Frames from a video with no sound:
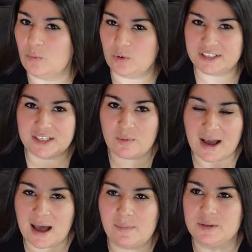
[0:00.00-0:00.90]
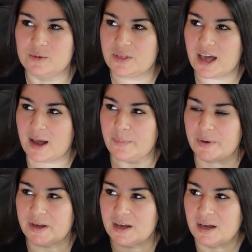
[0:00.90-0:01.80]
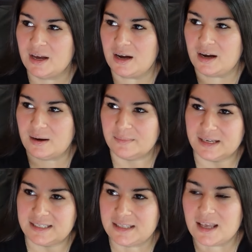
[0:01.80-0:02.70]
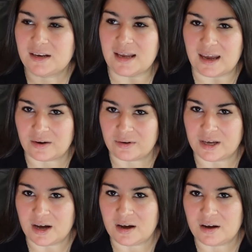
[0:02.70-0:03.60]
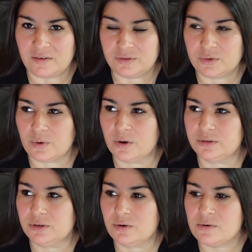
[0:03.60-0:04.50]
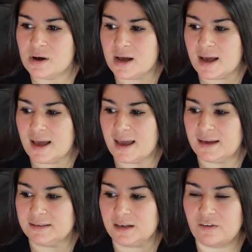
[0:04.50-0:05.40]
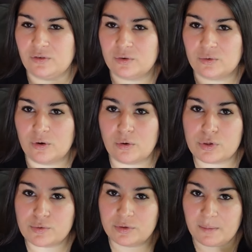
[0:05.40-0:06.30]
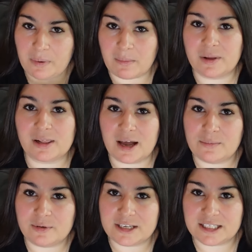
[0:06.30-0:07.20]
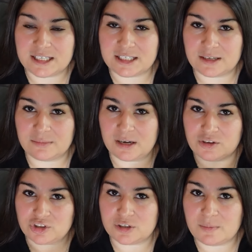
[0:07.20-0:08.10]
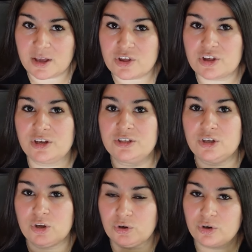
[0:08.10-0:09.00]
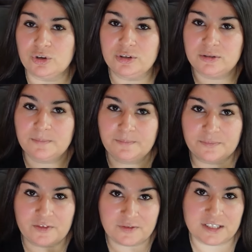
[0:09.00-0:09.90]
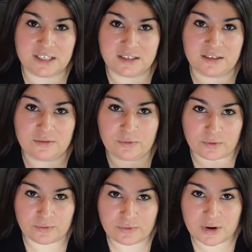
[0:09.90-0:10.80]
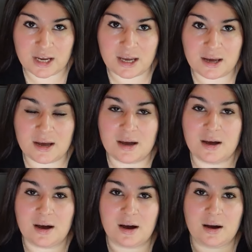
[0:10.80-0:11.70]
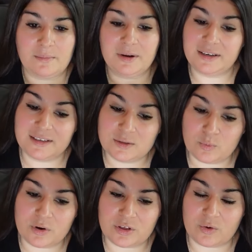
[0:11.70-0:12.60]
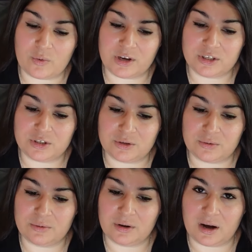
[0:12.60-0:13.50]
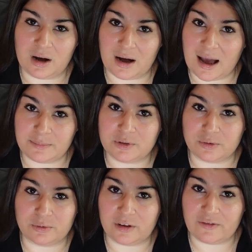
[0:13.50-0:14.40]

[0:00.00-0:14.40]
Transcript: We'll see what happens with that, but it's in that area of Toronto. And if you go through the public library system that I just mentioned, you could visit it for free. But it is worth going to. Absolutely